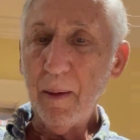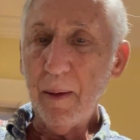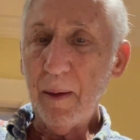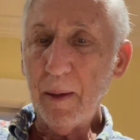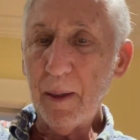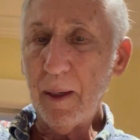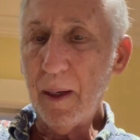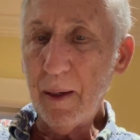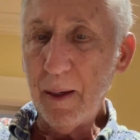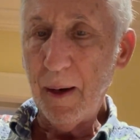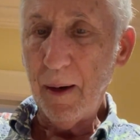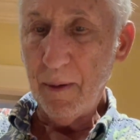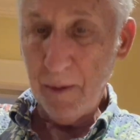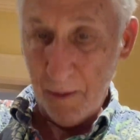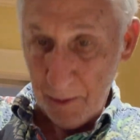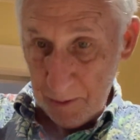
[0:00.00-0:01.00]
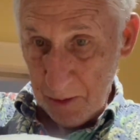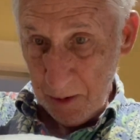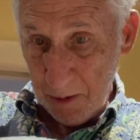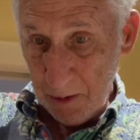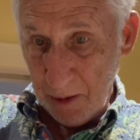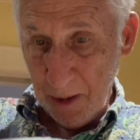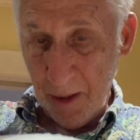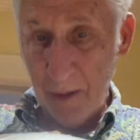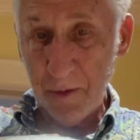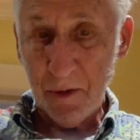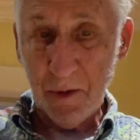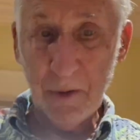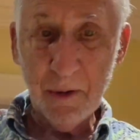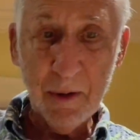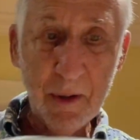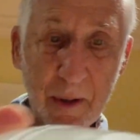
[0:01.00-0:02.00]
And get it out onto the
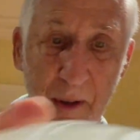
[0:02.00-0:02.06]
counter.